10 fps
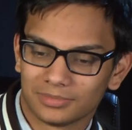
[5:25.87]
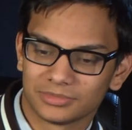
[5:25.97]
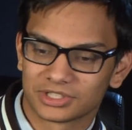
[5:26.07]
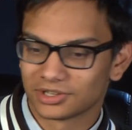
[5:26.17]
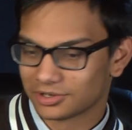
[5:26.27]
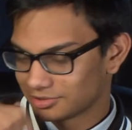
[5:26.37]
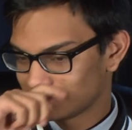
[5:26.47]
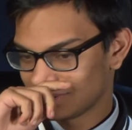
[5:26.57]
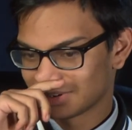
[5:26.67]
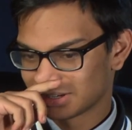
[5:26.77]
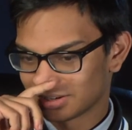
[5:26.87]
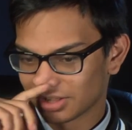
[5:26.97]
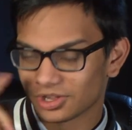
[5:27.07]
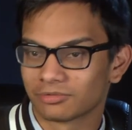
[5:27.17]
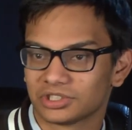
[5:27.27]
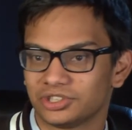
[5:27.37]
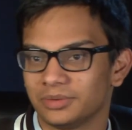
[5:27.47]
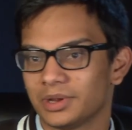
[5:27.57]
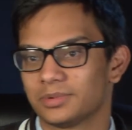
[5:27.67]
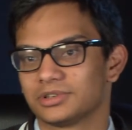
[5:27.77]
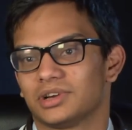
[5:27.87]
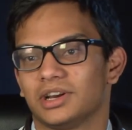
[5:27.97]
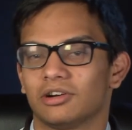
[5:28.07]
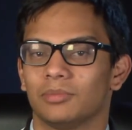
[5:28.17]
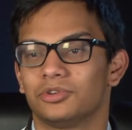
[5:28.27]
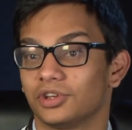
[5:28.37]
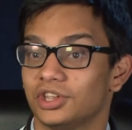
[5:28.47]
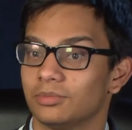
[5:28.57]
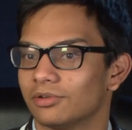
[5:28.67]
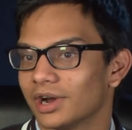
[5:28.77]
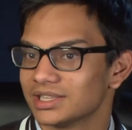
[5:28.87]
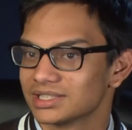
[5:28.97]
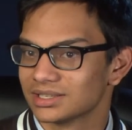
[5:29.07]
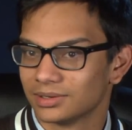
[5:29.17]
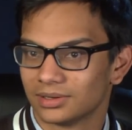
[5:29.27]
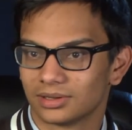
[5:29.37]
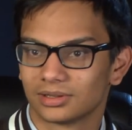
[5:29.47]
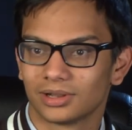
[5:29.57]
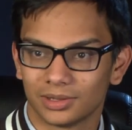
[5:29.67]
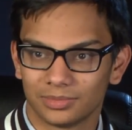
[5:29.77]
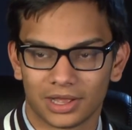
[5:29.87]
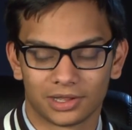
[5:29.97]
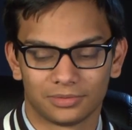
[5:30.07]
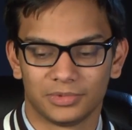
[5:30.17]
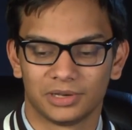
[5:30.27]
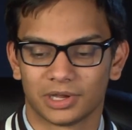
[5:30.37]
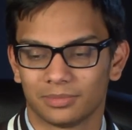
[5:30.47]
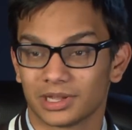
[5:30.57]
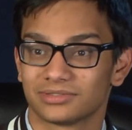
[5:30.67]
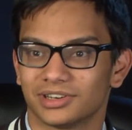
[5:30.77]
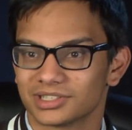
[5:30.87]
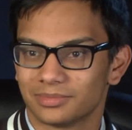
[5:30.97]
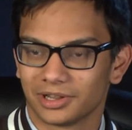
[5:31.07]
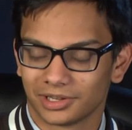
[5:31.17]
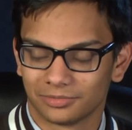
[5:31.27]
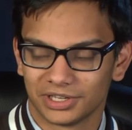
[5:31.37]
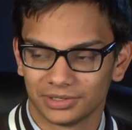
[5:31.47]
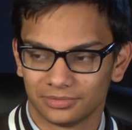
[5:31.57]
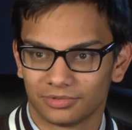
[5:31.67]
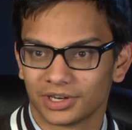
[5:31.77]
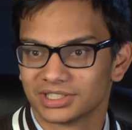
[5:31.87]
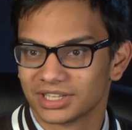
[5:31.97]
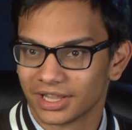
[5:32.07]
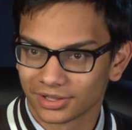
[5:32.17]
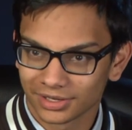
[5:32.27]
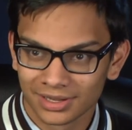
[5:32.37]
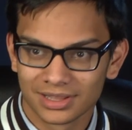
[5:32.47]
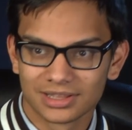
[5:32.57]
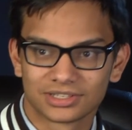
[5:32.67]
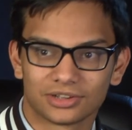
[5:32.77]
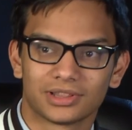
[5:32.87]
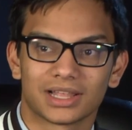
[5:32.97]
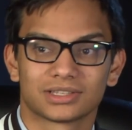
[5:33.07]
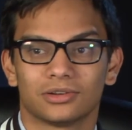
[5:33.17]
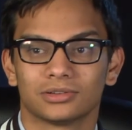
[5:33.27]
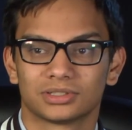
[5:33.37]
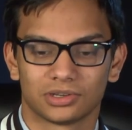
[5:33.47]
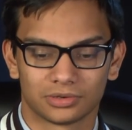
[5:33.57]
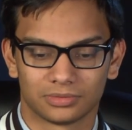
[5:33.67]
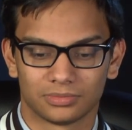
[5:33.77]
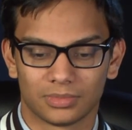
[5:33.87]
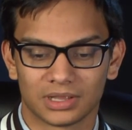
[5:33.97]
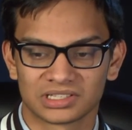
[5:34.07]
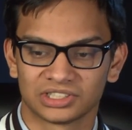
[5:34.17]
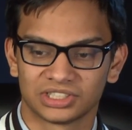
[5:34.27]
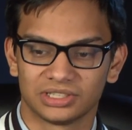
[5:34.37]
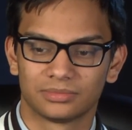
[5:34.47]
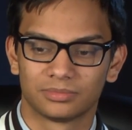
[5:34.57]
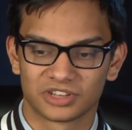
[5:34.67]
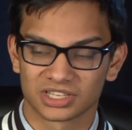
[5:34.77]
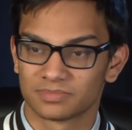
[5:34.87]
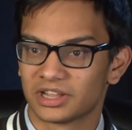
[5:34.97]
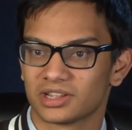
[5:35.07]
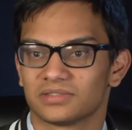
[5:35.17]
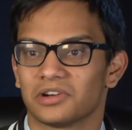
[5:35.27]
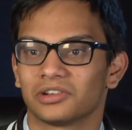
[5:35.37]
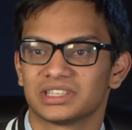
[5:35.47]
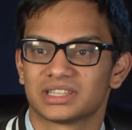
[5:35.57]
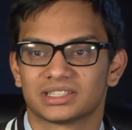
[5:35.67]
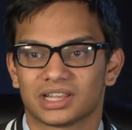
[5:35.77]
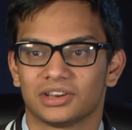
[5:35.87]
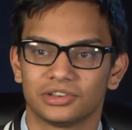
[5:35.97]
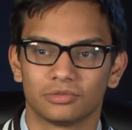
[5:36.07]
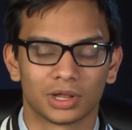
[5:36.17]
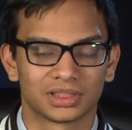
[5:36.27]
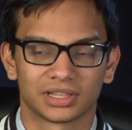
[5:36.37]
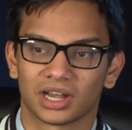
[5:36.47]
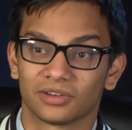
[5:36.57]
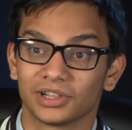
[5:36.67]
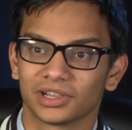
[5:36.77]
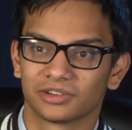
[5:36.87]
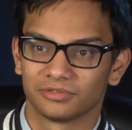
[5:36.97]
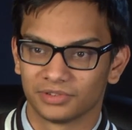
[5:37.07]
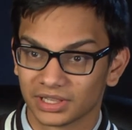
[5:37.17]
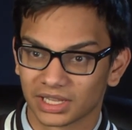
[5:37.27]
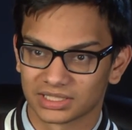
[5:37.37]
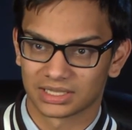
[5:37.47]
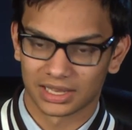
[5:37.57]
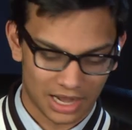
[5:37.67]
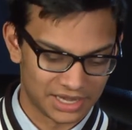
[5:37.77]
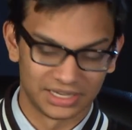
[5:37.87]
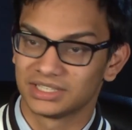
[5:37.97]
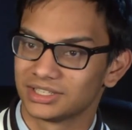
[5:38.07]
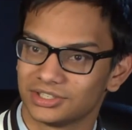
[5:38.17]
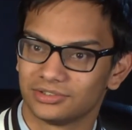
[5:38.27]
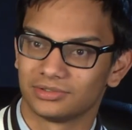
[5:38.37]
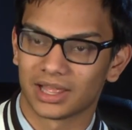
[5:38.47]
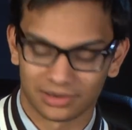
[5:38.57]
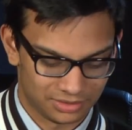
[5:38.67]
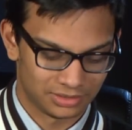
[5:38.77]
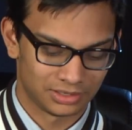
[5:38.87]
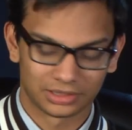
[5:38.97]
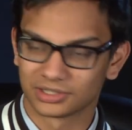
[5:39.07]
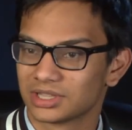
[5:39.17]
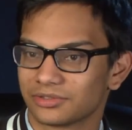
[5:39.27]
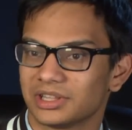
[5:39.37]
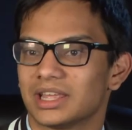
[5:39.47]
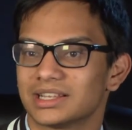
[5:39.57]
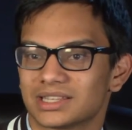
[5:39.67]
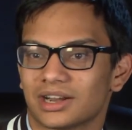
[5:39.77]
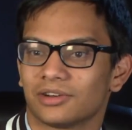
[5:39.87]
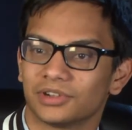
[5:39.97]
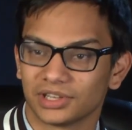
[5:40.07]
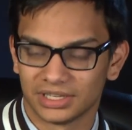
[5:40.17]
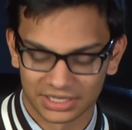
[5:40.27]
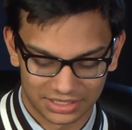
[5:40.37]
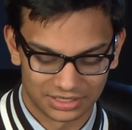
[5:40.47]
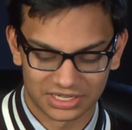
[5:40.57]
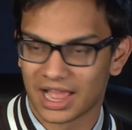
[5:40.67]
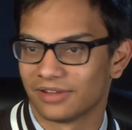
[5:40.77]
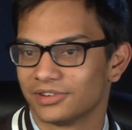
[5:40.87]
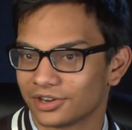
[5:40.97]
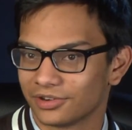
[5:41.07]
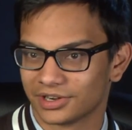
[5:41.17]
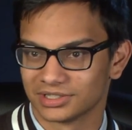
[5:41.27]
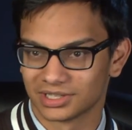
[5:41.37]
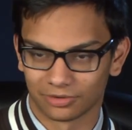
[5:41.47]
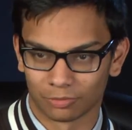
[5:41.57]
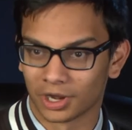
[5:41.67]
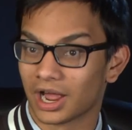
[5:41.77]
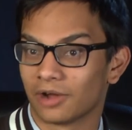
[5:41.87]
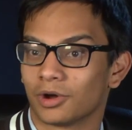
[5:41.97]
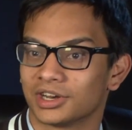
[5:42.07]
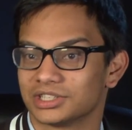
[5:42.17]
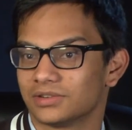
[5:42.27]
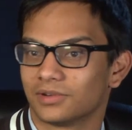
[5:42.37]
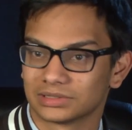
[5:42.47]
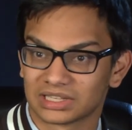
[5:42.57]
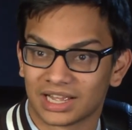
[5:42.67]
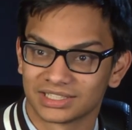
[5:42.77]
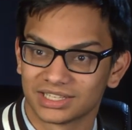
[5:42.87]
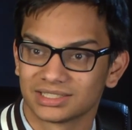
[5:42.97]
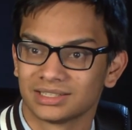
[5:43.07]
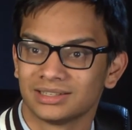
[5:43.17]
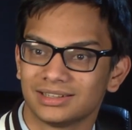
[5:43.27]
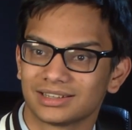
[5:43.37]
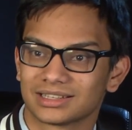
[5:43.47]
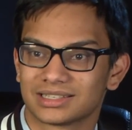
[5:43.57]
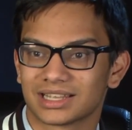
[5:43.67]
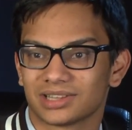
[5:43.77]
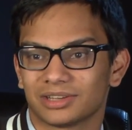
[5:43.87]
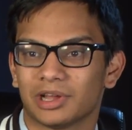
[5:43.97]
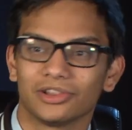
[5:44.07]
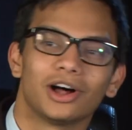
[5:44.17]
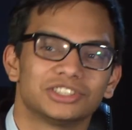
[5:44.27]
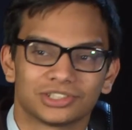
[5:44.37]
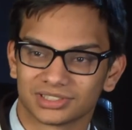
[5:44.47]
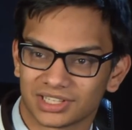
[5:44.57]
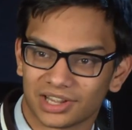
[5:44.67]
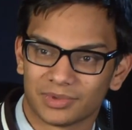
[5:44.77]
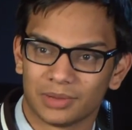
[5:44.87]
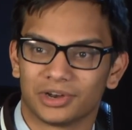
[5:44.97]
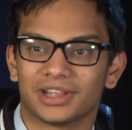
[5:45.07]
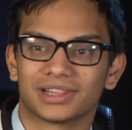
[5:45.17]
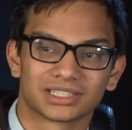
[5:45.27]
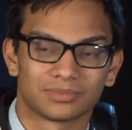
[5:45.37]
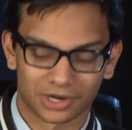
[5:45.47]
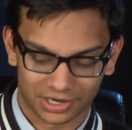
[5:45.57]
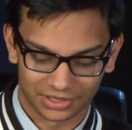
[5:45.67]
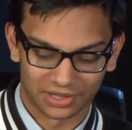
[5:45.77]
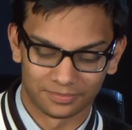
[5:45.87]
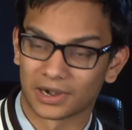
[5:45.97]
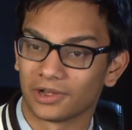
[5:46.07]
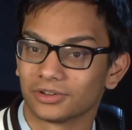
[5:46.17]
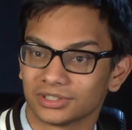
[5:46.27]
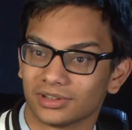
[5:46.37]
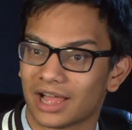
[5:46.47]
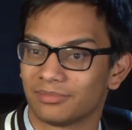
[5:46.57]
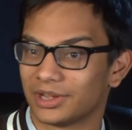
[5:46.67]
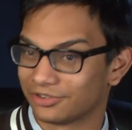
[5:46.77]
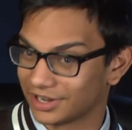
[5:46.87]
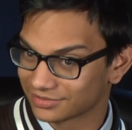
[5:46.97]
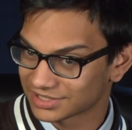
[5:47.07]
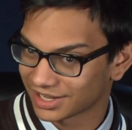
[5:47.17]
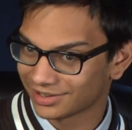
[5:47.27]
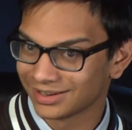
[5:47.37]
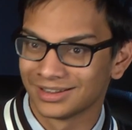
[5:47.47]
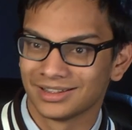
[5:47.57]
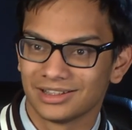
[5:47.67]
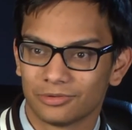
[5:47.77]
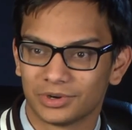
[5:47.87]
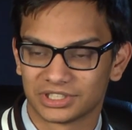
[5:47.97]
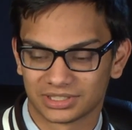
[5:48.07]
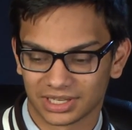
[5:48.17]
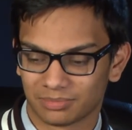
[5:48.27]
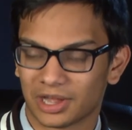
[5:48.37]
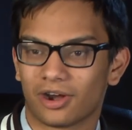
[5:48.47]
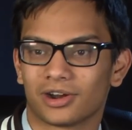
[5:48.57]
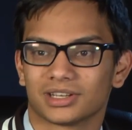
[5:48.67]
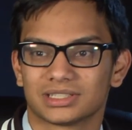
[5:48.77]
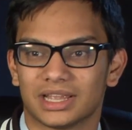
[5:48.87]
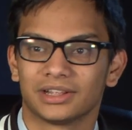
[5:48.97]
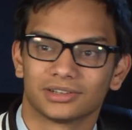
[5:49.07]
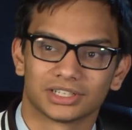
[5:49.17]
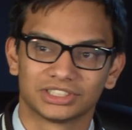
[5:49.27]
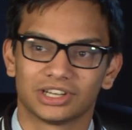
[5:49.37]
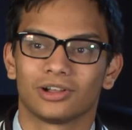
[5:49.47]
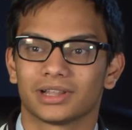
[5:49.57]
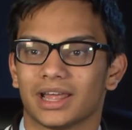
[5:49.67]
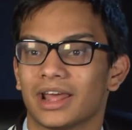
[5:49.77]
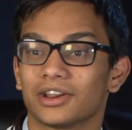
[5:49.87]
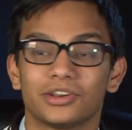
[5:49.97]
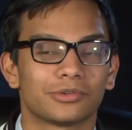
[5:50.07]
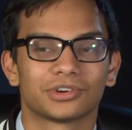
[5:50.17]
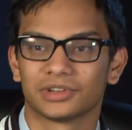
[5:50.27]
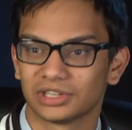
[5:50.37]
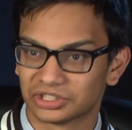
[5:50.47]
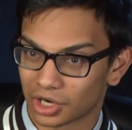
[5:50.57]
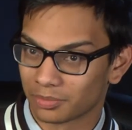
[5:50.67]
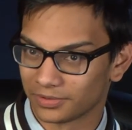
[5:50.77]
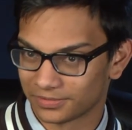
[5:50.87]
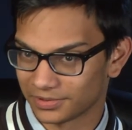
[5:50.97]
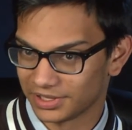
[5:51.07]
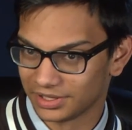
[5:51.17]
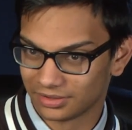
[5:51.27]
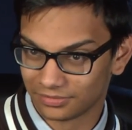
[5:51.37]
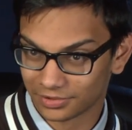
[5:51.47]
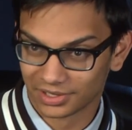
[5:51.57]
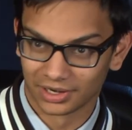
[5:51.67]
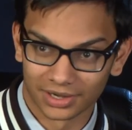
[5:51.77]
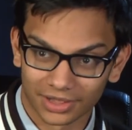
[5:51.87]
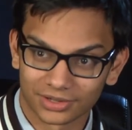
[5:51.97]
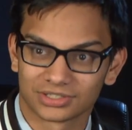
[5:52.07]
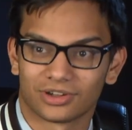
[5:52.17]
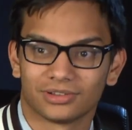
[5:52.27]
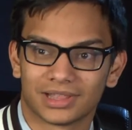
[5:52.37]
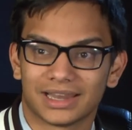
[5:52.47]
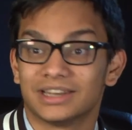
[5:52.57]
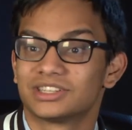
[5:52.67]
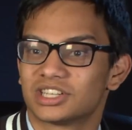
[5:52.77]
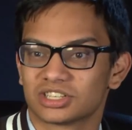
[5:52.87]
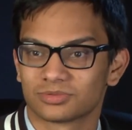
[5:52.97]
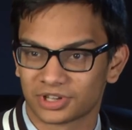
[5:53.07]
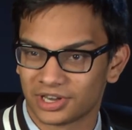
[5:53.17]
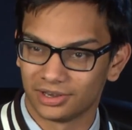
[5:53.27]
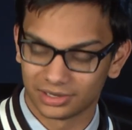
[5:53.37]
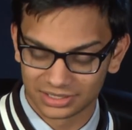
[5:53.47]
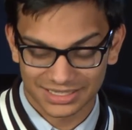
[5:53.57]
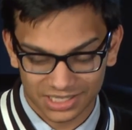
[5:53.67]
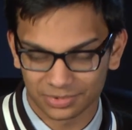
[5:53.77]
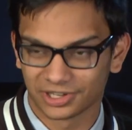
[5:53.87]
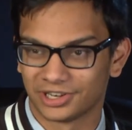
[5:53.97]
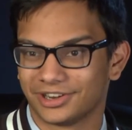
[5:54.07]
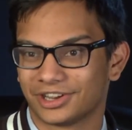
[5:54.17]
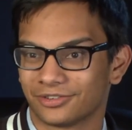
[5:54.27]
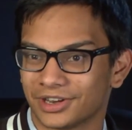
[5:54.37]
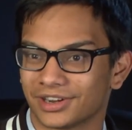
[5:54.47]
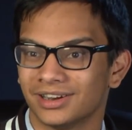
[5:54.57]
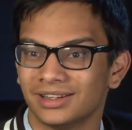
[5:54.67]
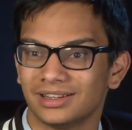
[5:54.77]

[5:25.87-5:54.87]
So along with Stream Keepers right now, I'm doing Human Rights Club. Me and my best friend Isabella, we run it together. So that's so essentially just because of all these things that I do, one thing that I really realized that I need to do, that there's 3 things that I really need to have in a career is that one, I want it to involve sciences because that's like my logical side of my brain. That's the part I love. But I also have my creative side, which is like my arts, English, all that. And I don't want to really drop one for another. So that interdisciplinary career,